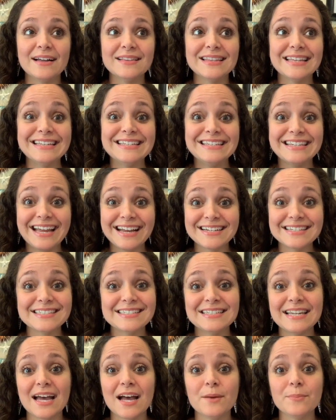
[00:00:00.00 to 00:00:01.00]
The next
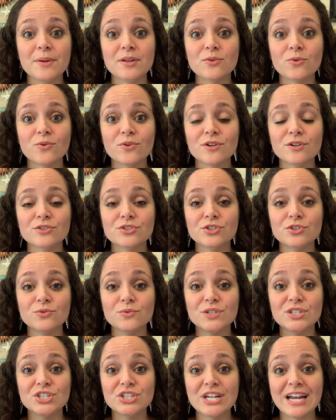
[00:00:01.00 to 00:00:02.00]
step in order
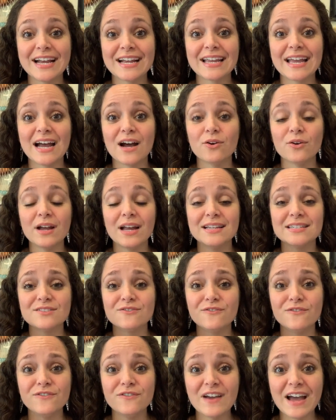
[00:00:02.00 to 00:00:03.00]
to check out as
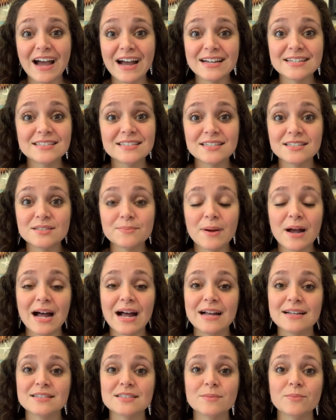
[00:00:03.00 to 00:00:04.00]
fast as
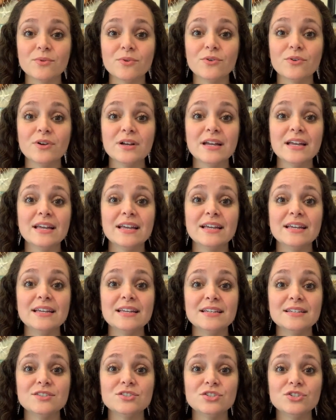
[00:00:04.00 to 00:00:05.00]
possible
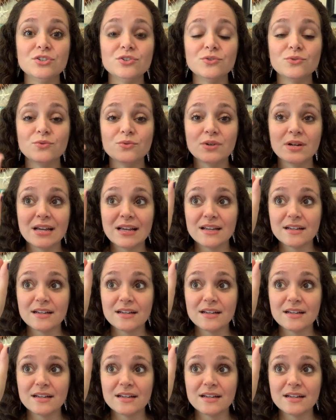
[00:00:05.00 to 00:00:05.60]
is to,